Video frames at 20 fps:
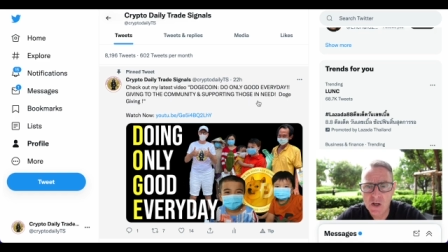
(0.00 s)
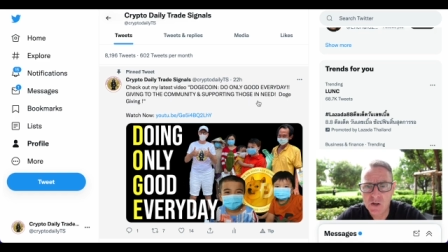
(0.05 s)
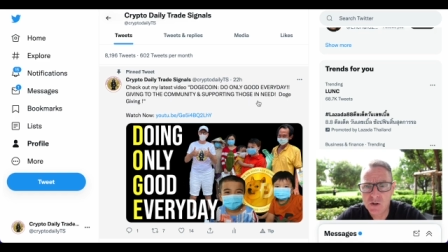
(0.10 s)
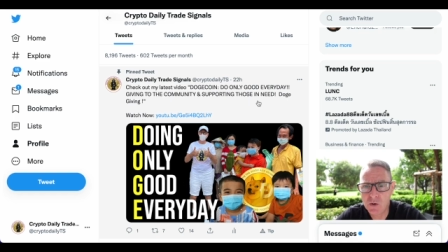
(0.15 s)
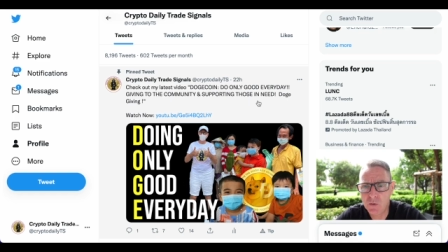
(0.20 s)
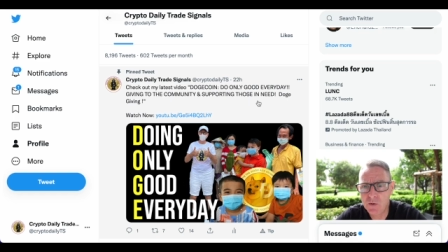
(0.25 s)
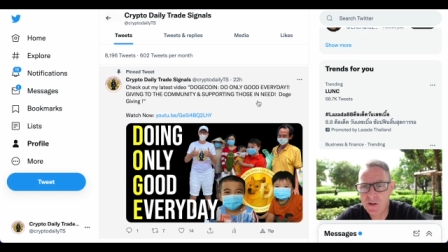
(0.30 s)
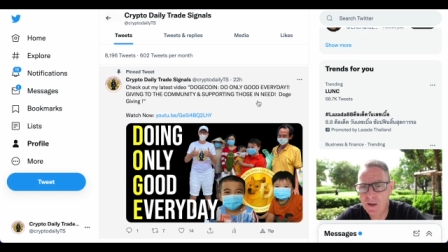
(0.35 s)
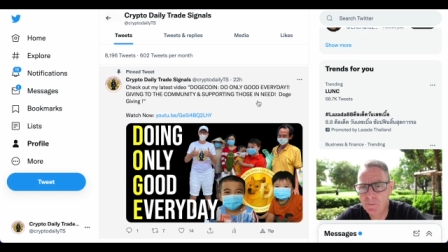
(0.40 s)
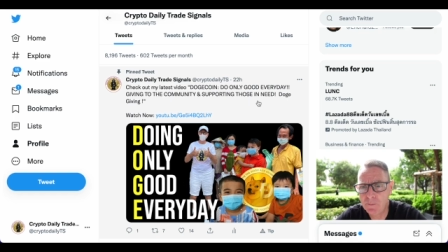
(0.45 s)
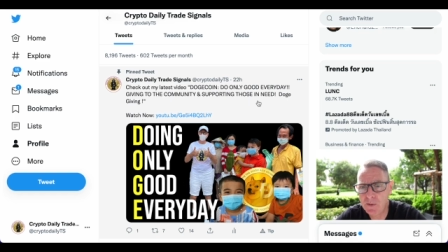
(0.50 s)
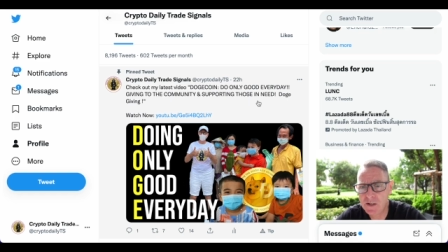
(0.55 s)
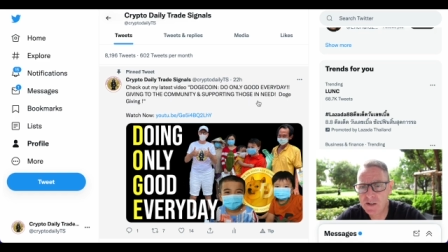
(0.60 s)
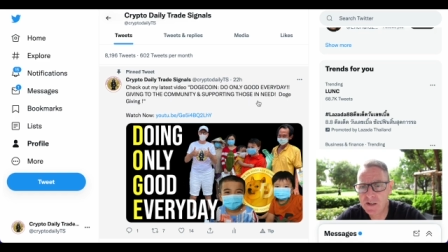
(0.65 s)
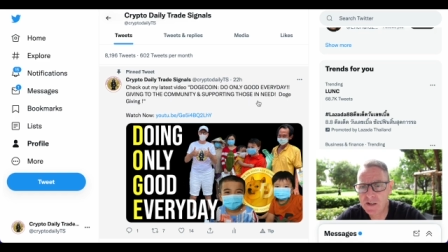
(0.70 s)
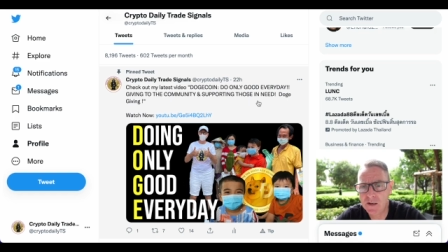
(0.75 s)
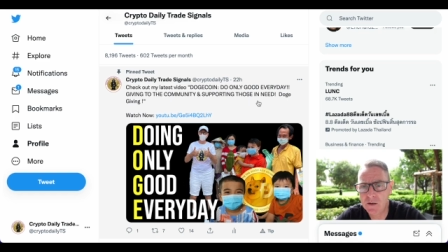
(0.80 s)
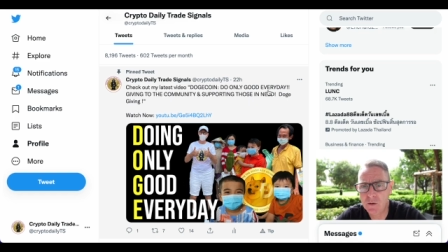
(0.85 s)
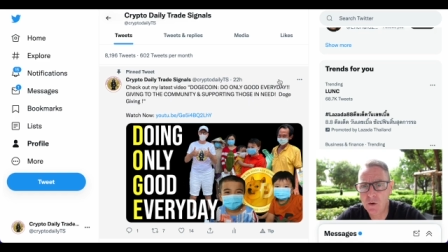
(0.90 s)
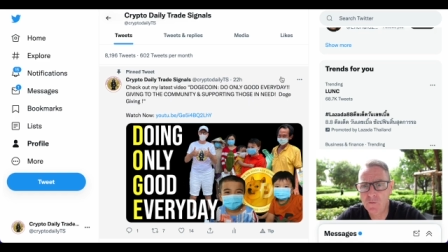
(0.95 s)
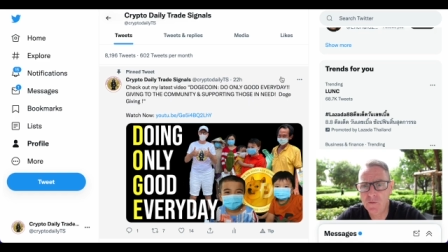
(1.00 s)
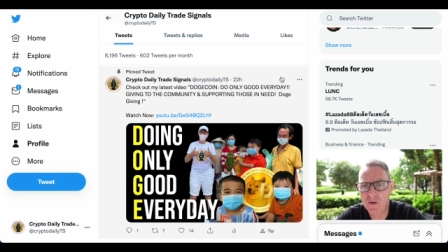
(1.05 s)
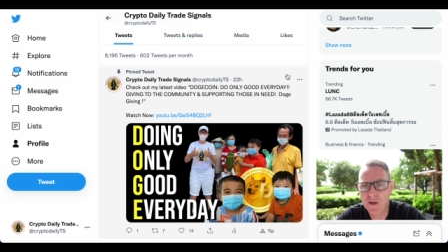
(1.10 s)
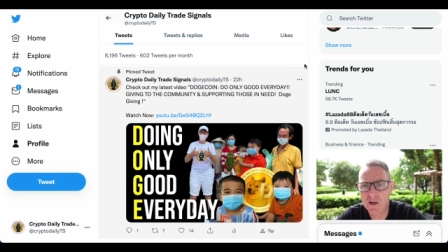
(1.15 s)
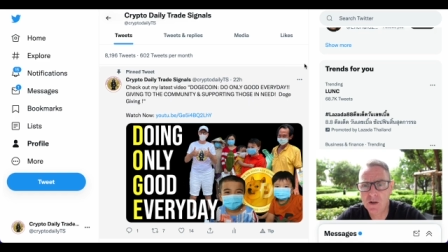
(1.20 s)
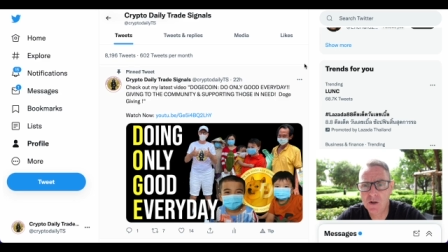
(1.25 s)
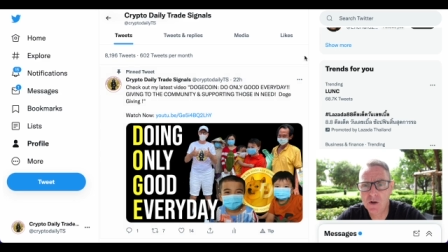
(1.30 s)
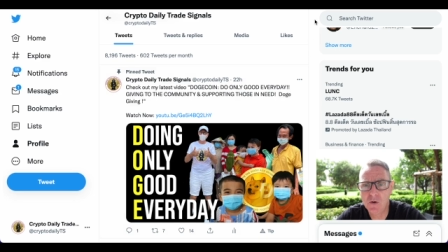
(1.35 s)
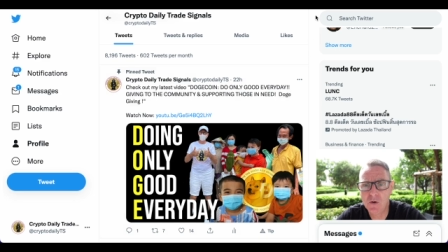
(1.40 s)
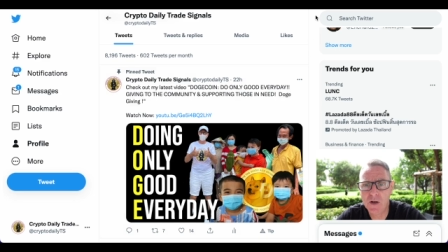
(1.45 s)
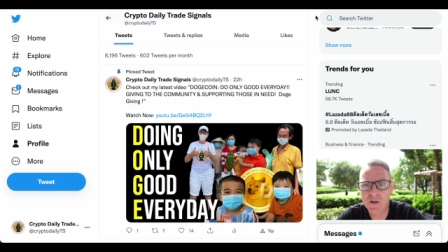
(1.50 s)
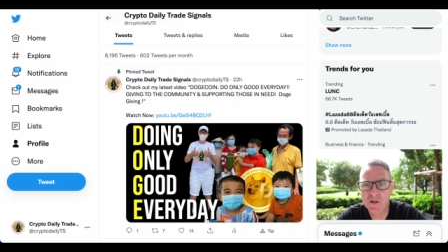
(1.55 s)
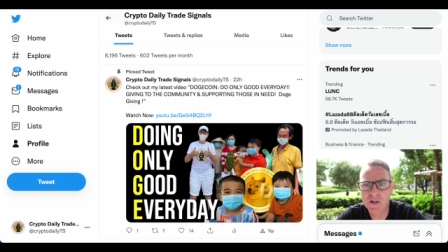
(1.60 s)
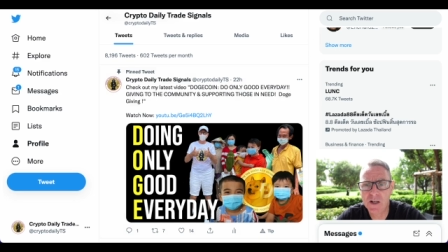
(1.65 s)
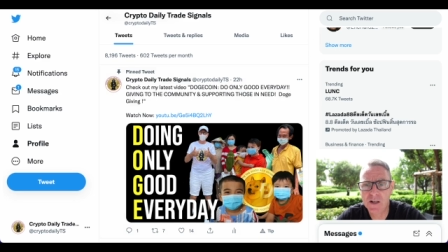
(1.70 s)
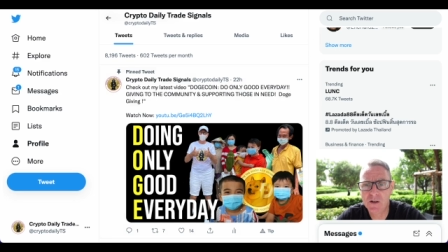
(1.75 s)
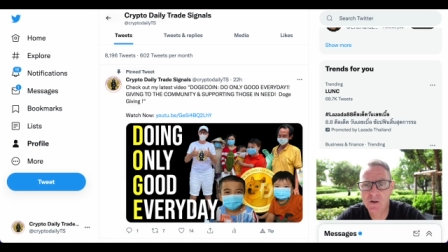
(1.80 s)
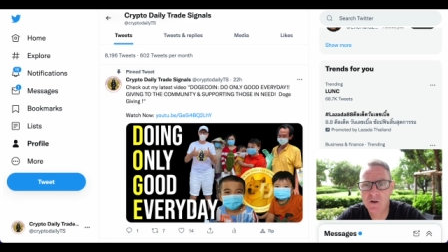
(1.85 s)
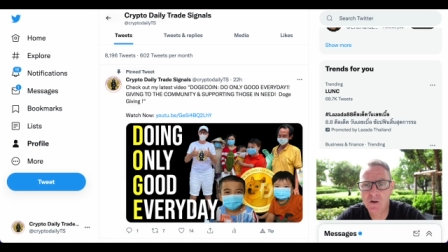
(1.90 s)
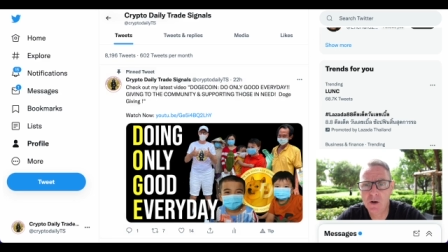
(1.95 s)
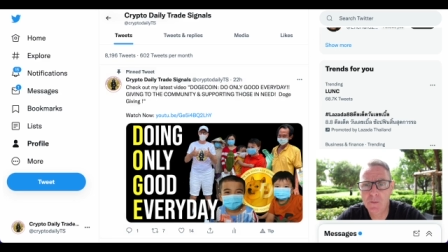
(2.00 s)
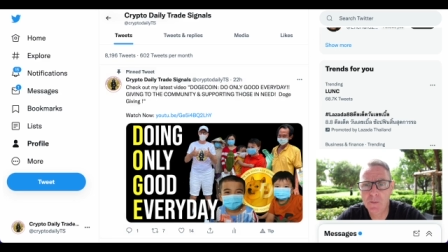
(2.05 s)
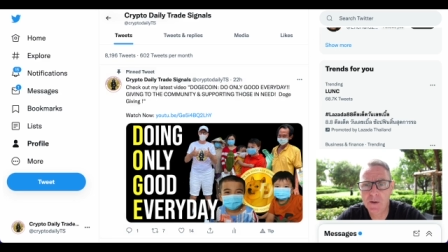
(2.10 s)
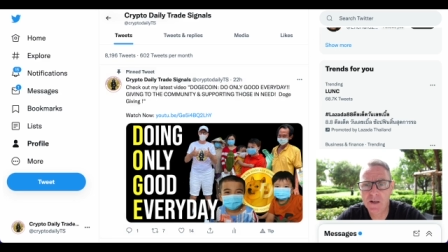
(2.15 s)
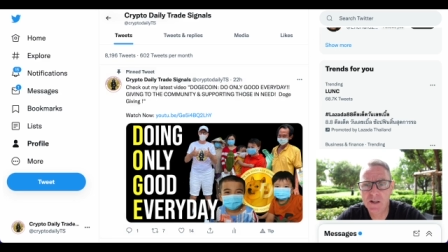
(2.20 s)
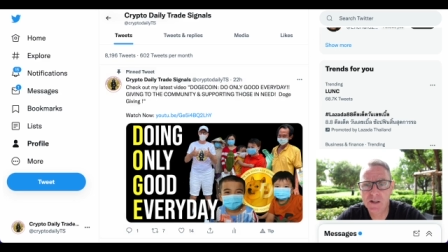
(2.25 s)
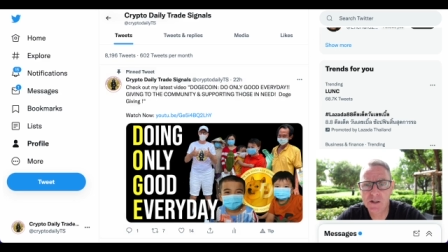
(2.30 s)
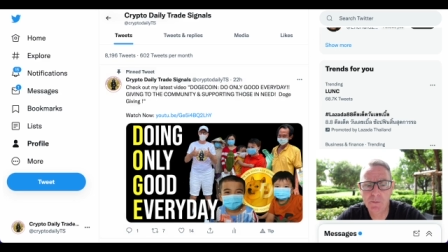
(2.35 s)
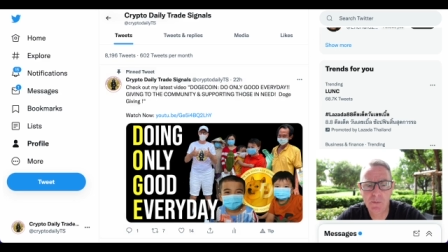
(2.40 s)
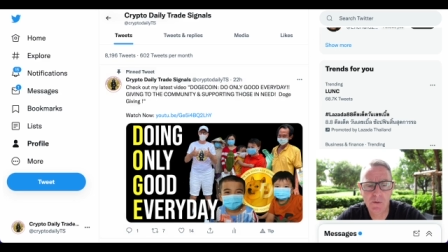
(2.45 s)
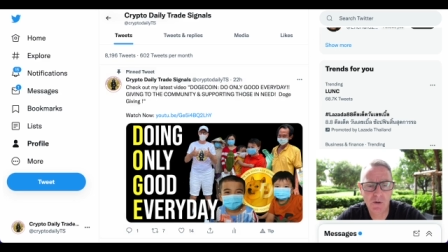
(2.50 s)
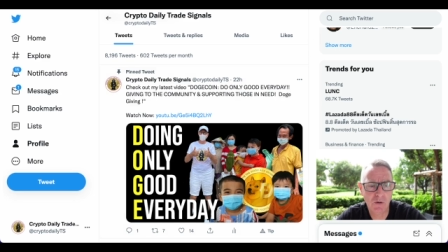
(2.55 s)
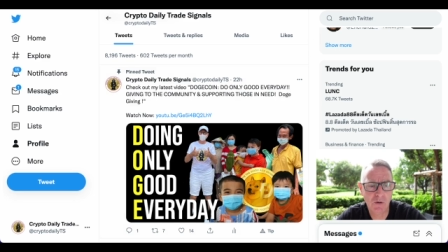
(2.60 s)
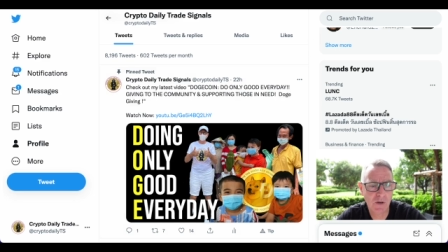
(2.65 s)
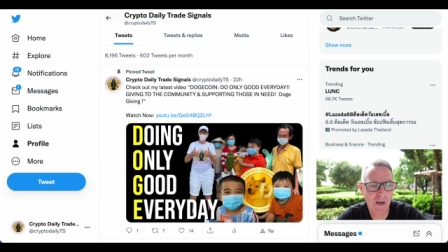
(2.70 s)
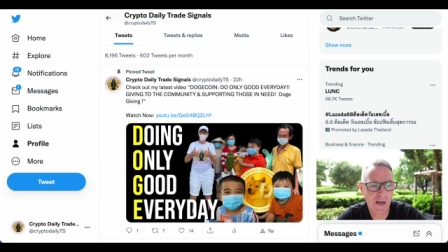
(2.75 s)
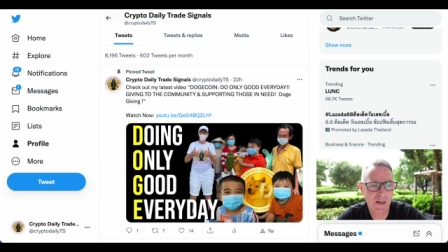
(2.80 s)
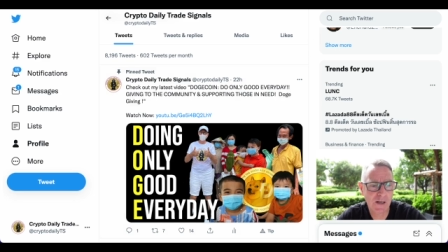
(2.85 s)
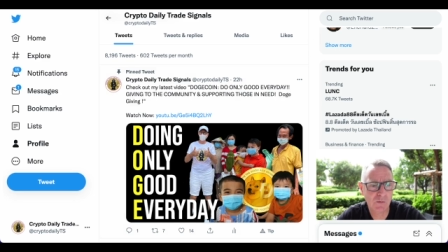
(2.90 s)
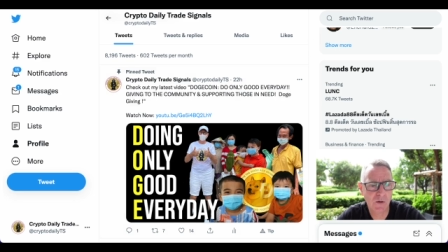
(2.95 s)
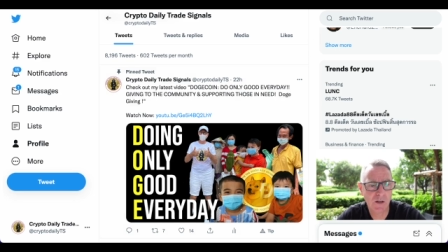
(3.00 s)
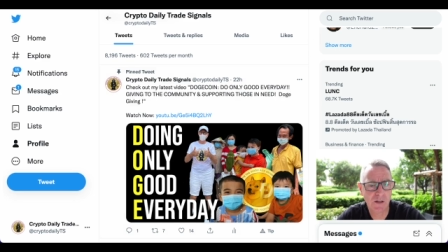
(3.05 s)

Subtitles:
So with that being said, don't forget to go and check out all my links below, guys. We